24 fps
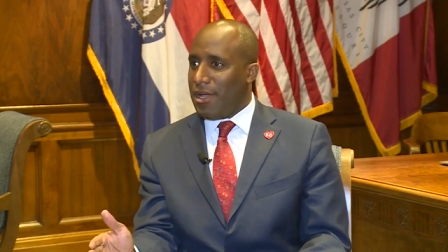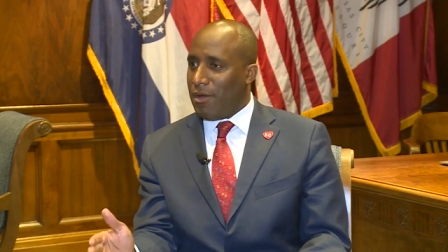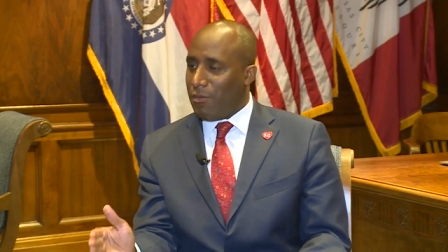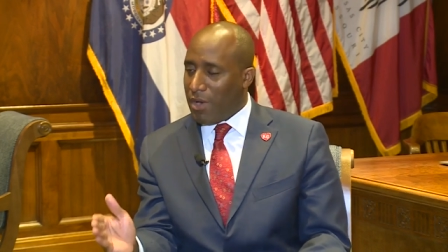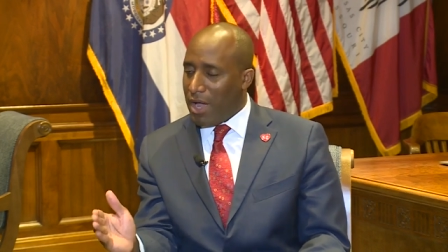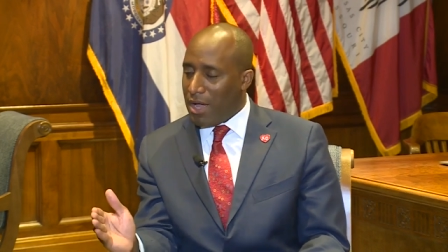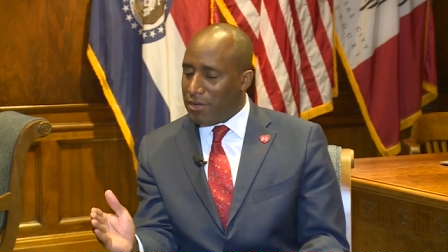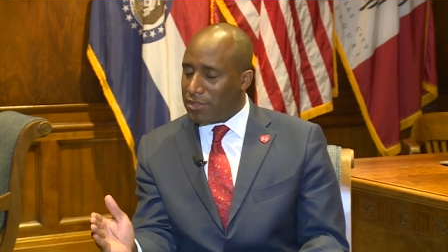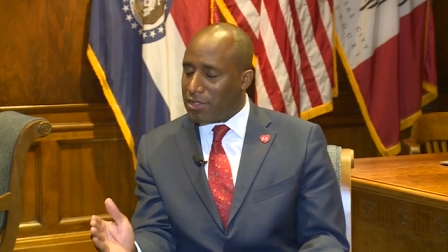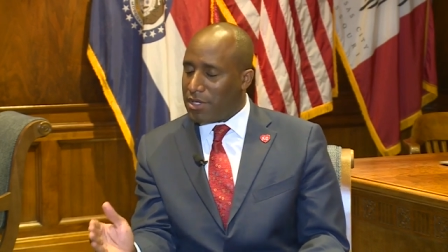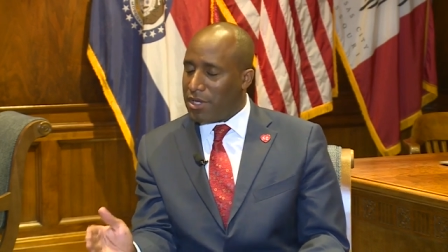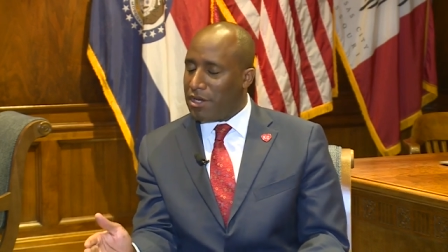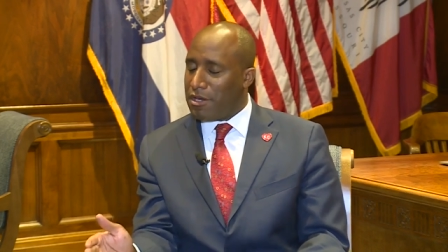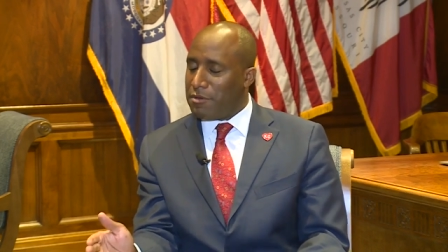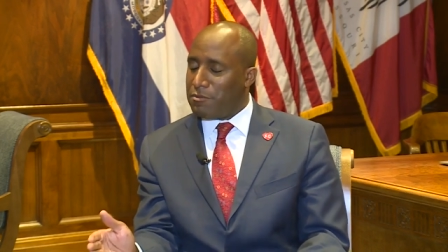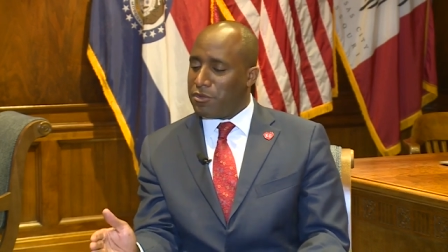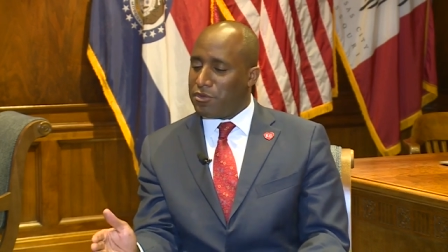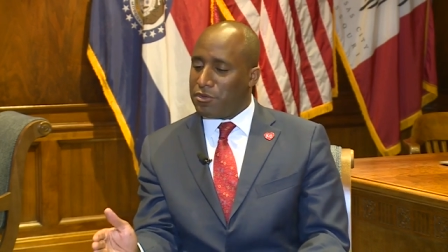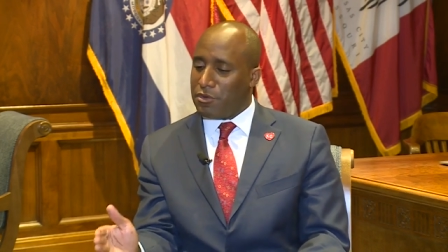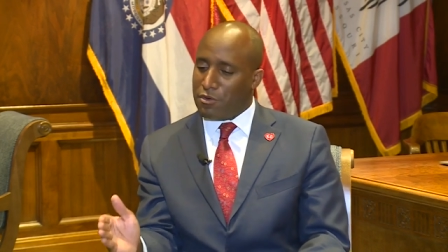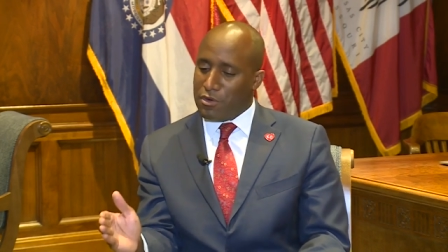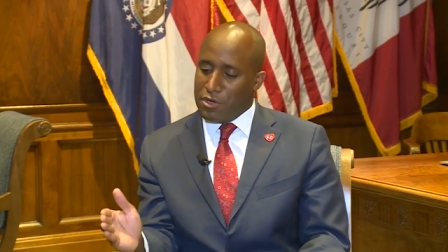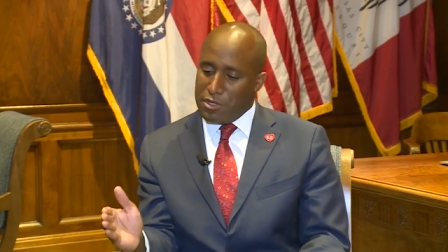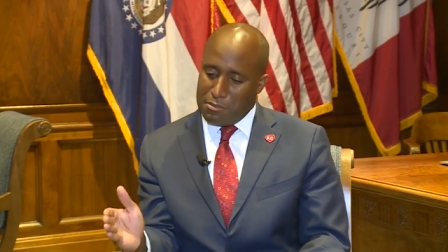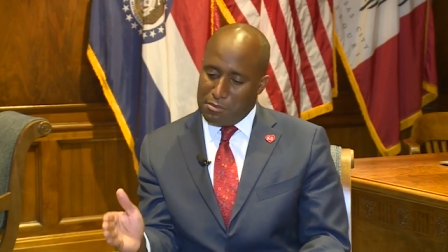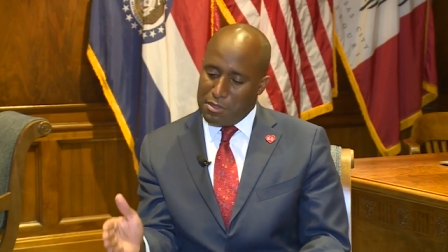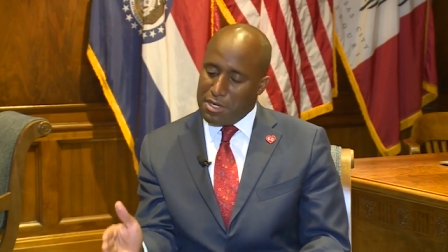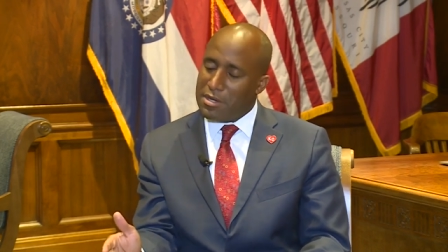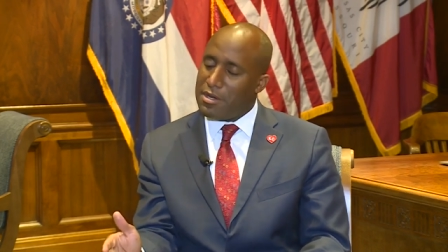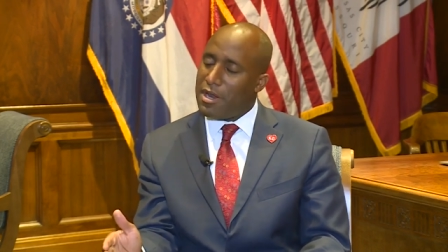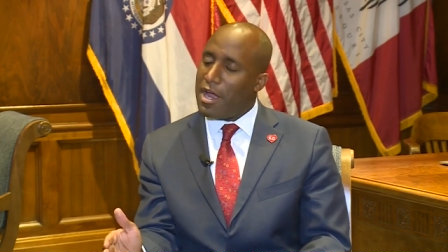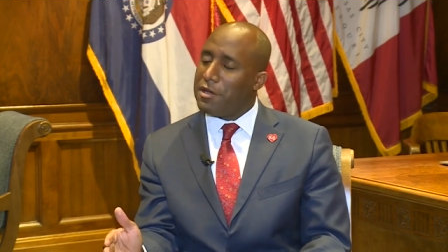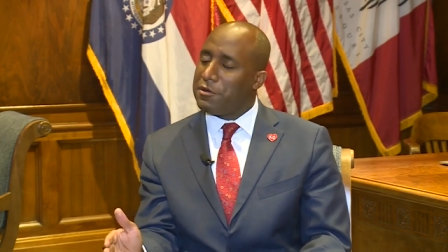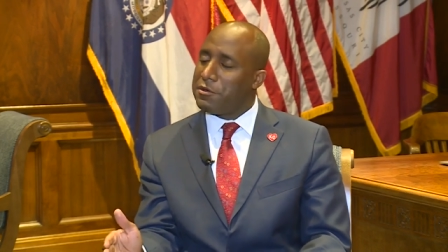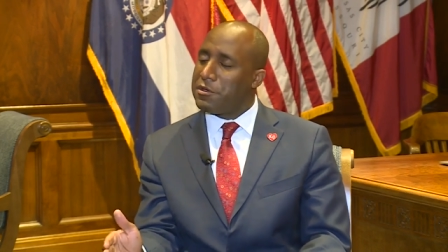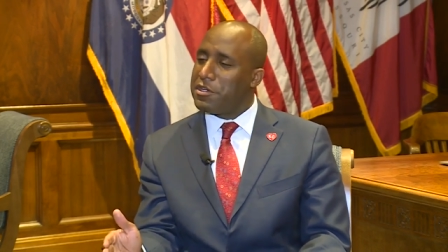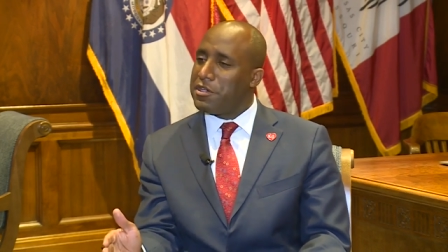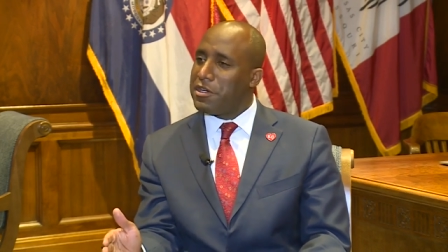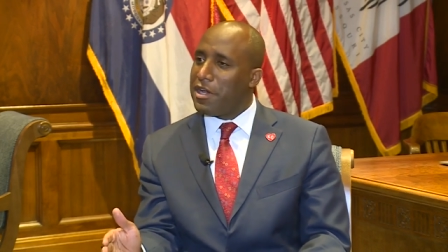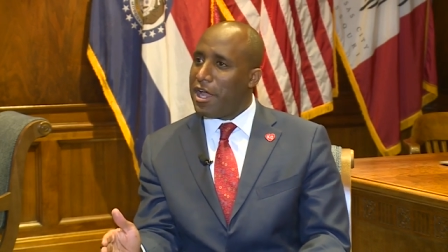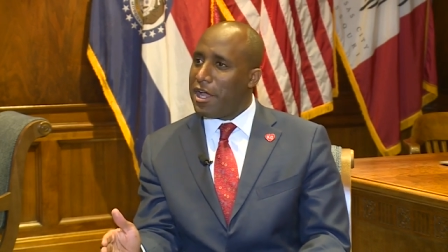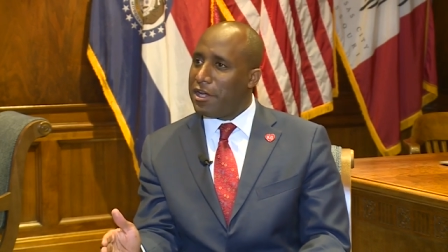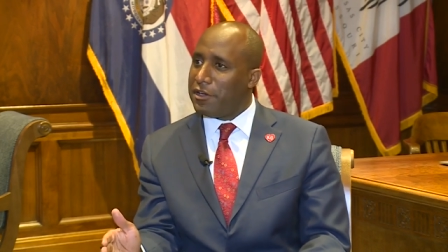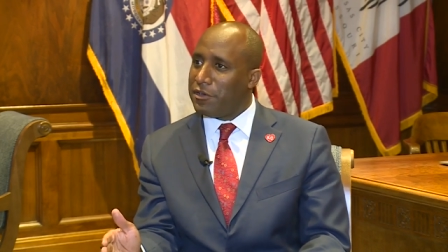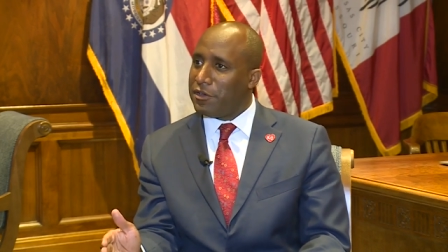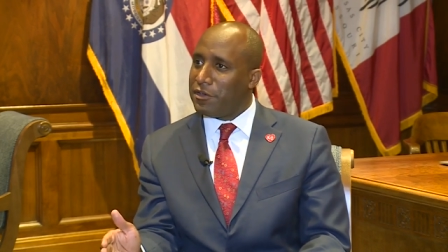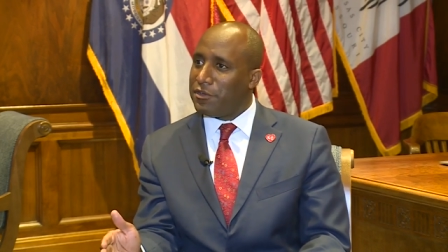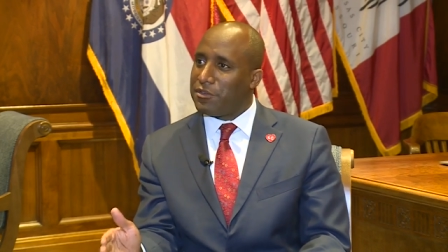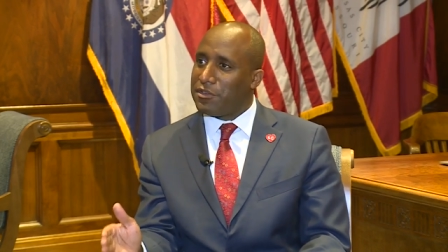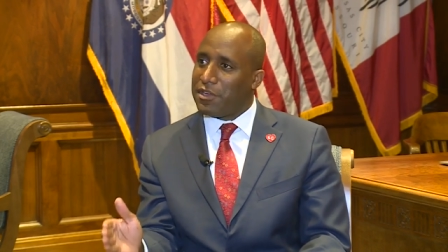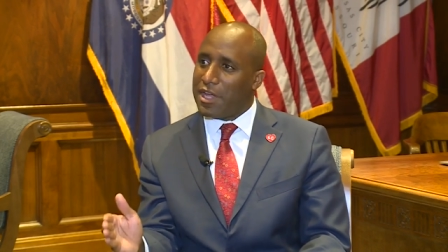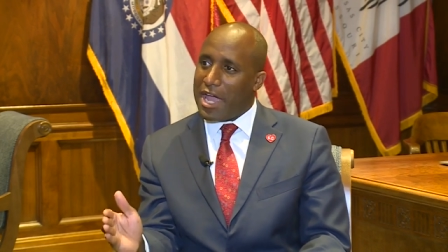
When I was a kid in Missouri in the mid-1990s,